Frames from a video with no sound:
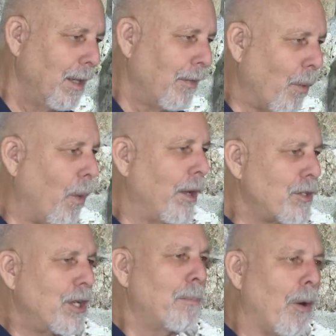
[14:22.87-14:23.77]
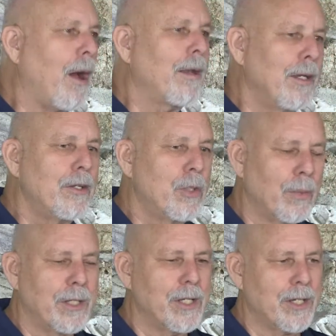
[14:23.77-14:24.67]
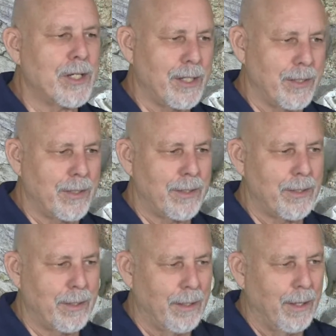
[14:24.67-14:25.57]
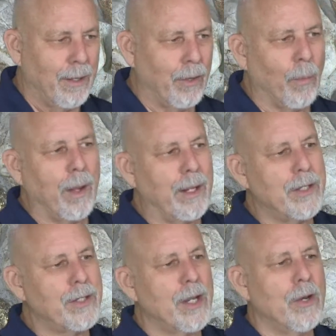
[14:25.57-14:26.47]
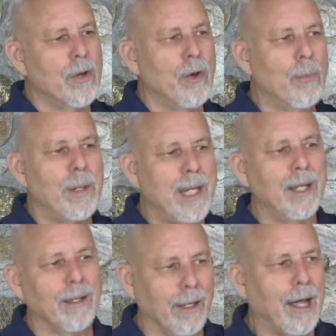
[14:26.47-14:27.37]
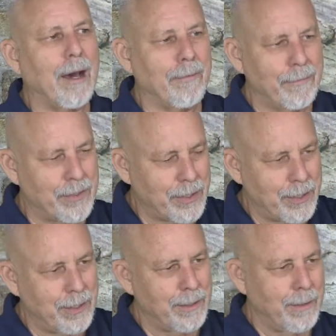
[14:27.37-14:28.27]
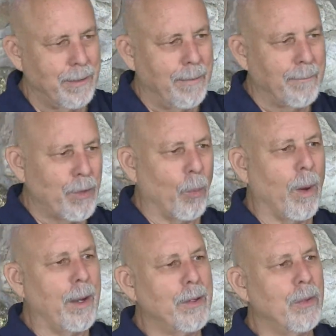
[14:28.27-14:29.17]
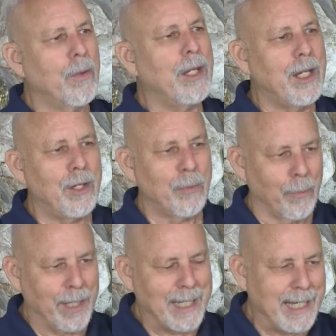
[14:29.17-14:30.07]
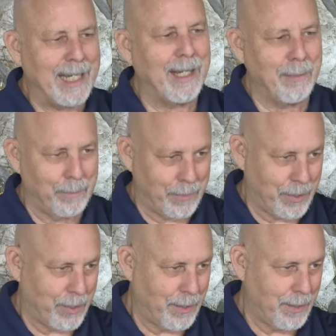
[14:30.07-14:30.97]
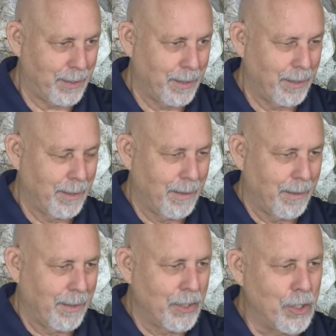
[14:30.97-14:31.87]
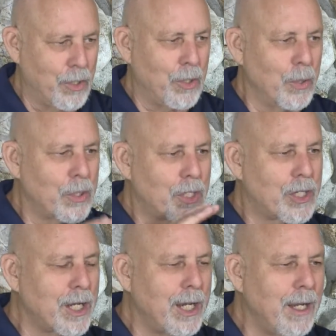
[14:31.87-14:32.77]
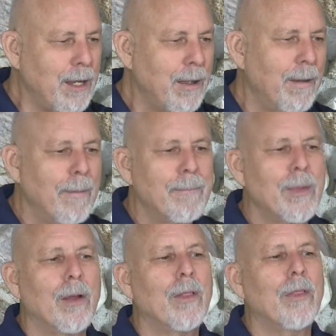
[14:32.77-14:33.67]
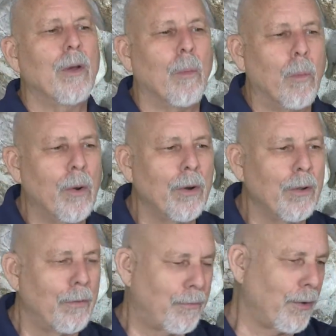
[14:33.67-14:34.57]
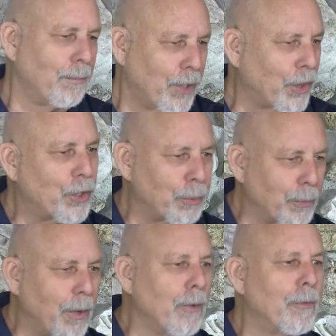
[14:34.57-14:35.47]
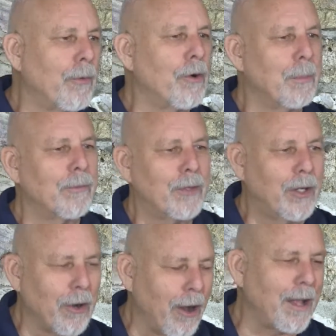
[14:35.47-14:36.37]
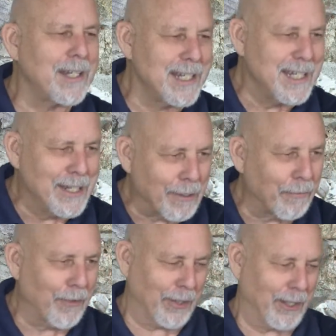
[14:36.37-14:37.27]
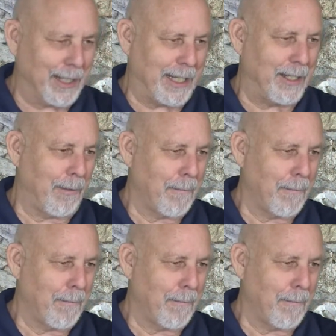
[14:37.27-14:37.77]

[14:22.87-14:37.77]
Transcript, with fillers: the ones he brought into existence, the ones whom he loves, the one who he redeems. Do you see the world from the throne room of God differently?